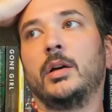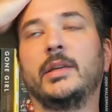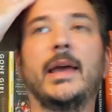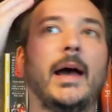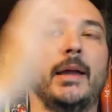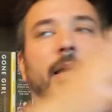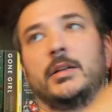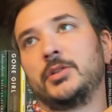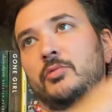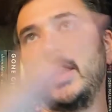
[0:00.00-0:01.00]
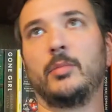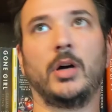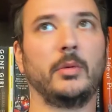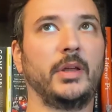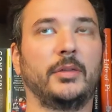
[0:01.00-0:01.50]
yeah, I kind of just read them
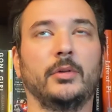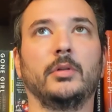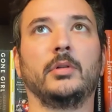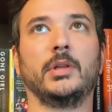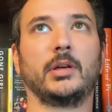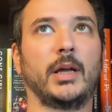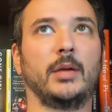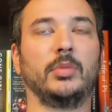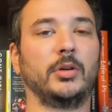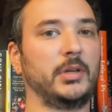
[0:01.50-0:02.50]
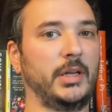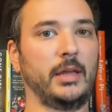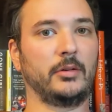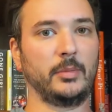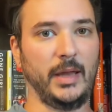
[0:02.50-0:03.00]
all the way through and they're kind of blurring
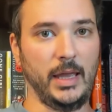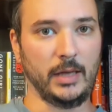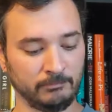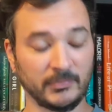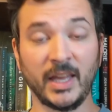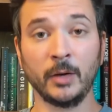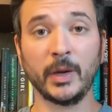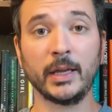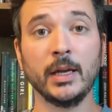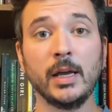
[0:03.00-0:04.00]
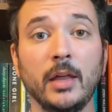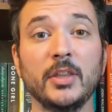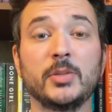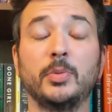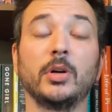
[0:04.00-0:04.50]
together in my head. Anyway,
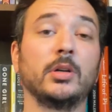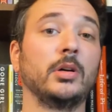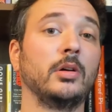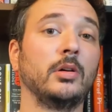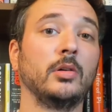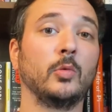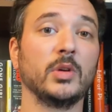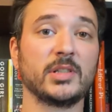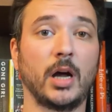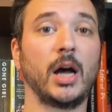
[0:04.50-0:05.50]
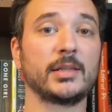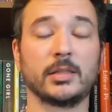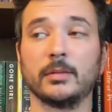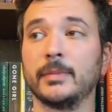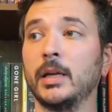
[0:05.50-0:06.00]
this book was
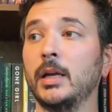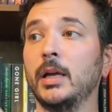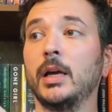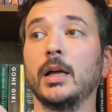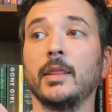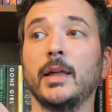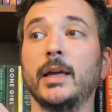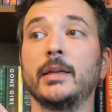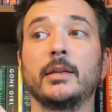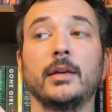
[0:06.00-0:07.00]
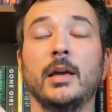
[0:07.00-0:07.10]
awesome. Like,